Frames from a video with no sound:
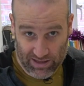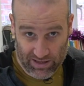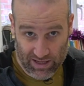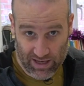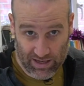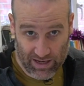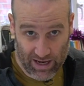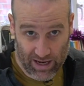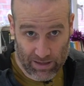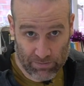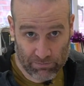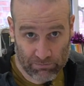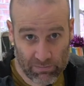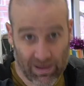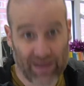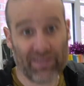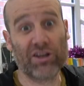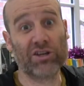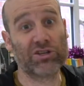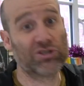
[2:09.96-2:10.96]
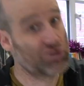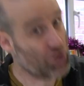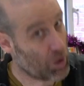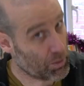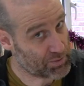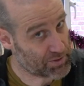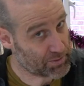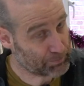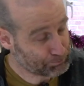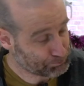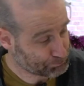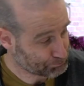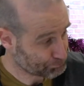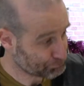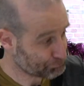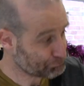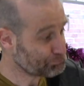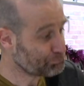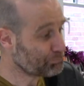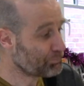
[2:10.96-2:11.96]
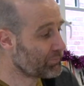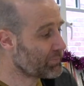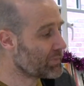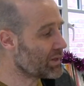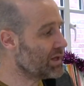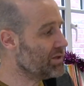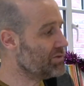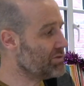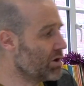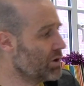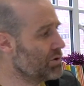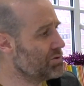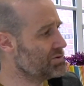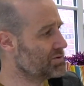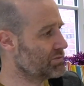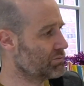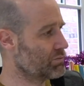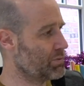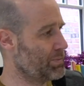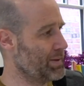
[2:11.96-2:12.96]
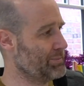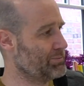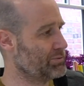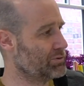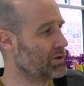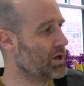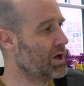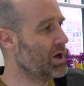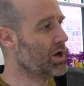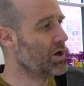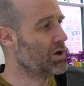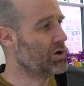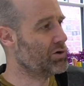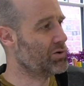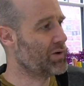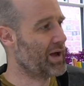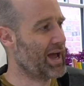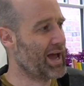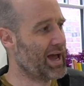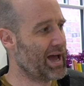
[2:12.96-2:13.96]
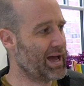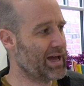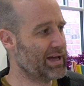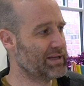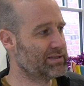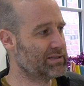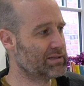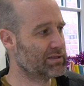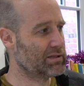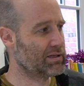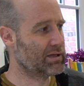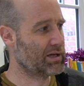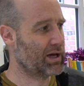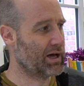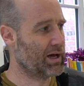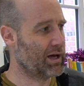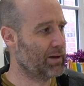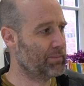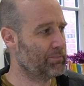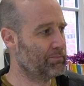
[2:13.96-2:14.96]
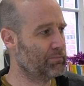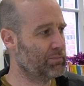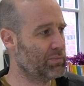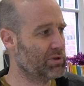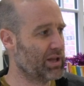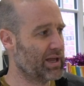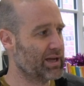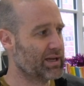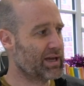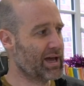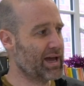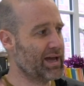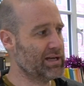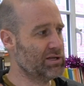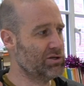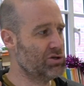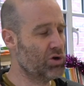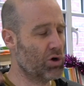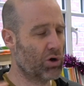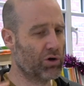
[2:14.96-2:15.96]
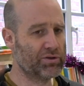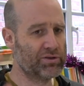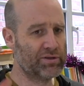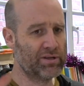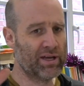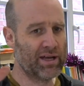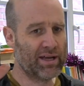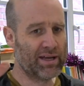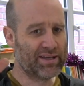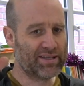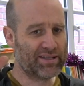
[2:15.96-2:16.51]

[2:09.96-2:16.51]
their name and then it stopped. And those were people who had like a non-standard